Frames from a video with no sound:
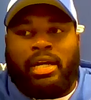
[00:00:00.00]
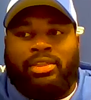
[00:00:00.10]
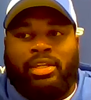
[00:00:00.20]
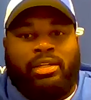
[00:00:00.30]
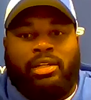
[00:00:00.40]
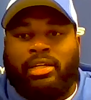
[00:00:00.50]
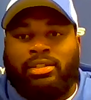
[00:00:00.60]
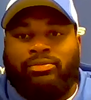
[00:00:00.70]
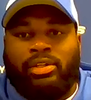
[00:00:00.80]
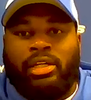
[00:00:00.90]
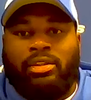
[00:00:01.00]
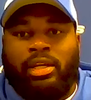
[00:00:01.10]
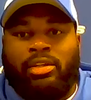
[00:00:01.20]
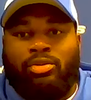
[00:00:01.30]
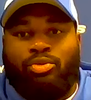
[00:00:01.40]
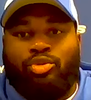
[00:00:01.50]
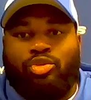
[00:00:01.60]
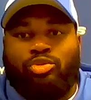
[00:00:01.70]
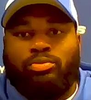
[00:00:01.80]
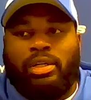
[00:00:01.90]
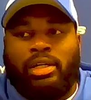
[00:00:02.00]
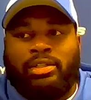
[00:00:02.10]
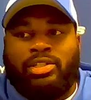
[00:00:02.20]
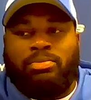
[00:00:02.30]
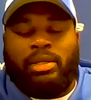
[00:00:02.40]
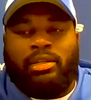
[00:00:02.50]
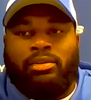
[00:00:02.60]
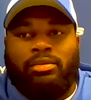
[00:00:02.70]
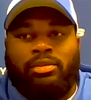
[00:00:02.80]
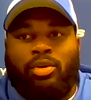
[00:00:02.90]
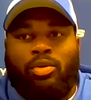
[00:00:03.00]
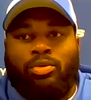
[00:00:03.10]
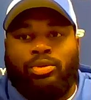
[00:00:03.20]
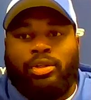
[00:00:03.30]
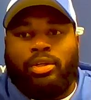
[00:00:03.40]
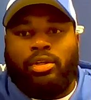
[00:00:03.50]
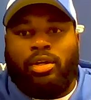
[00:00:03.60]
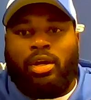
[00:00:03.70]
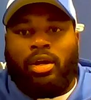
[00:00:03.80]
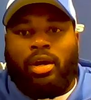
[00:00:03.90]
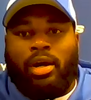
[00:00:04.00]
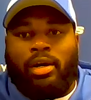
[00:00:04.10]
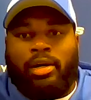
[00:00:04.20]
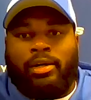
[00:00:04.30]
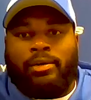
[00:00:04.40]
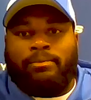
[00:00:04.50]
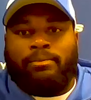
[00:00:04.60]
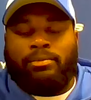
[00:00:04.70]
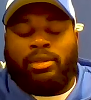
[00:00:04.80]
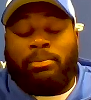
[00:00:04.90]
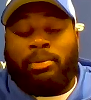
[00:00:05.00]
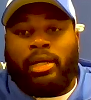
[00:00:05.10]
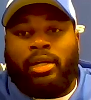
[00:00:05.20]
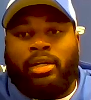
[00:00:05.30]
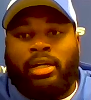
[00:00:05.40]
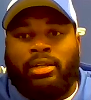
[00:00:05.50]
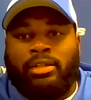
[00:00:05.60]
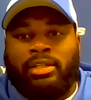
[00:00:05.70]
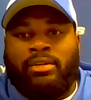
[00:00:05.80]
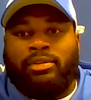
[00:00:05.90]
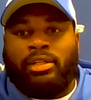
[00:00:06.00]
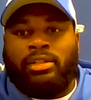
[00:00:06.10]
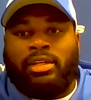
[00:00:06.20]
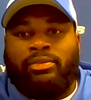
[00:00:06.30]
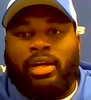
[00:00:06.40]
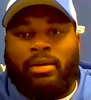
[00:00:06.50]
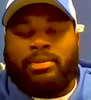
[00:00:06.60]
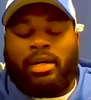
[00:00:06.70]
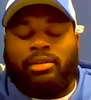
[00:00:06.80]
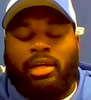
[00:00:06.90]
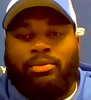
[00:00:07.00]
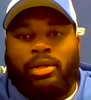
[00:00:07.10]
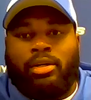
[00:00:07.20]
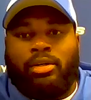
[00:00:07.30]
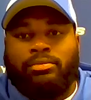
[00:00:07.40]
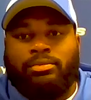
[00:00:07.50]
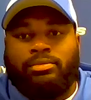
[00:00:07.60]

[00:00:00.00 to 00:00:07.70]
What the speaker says: think collectively in the room, just being the older the player, definitely helps out in that regard.